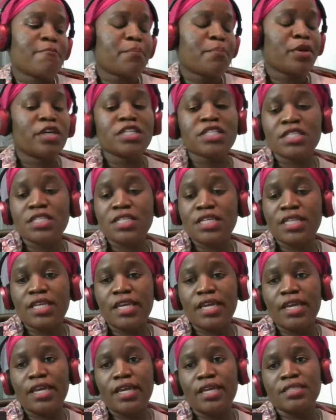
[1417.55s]

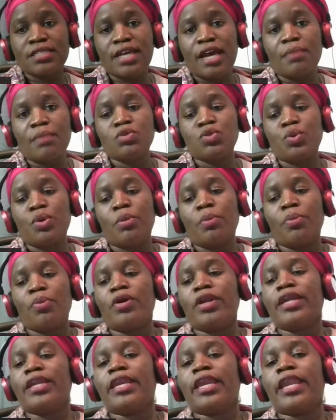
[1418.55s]
personally, it's come to a
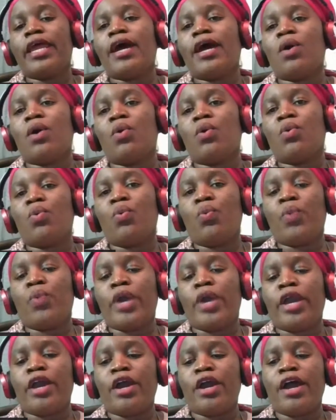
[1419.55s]
point now
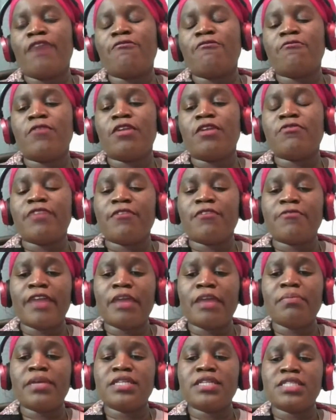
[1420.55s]
where if I
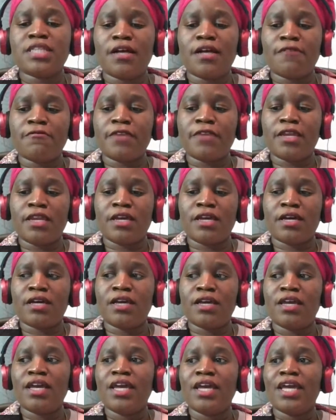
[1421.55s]
find myself in
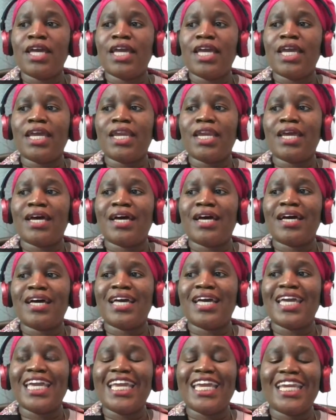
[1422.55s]
a
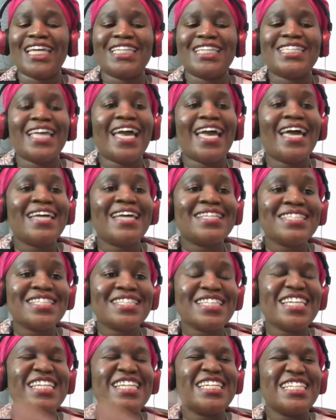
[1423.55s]

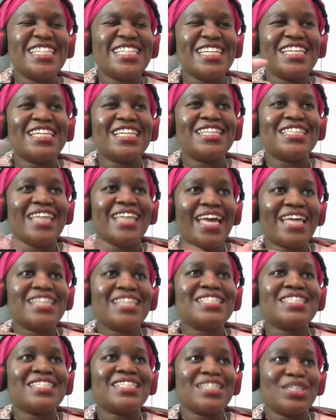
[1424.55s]

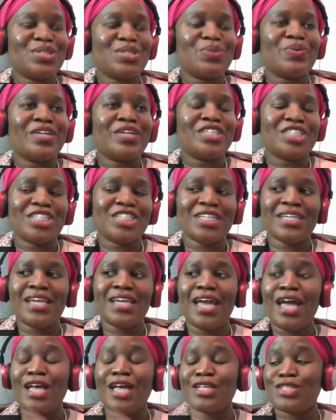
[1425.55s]
tense situation.
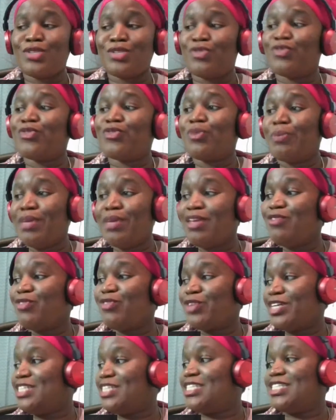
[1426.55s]
So for me,
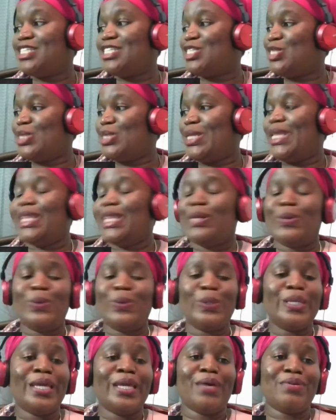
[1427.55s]
for instance, today, the
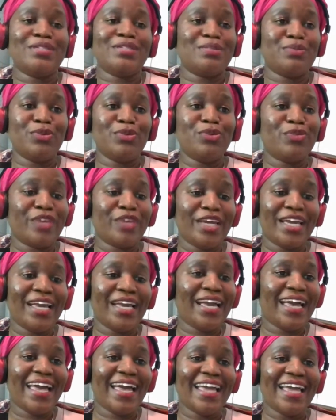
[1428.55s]
whole day I was
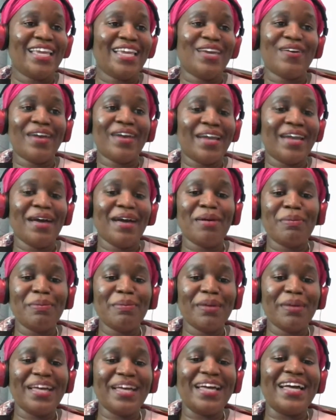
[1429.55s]
moving, and here I am.
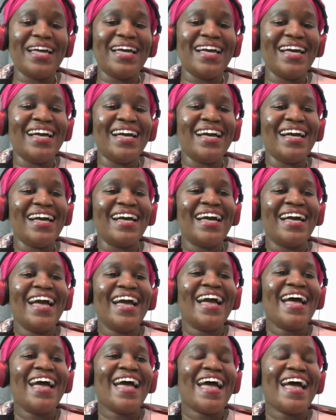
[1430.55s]

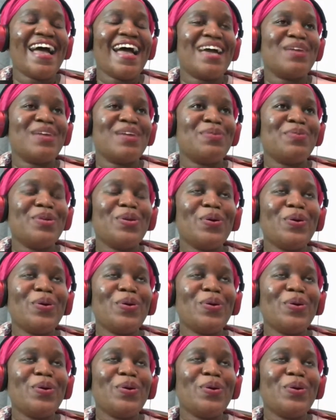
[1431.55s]
And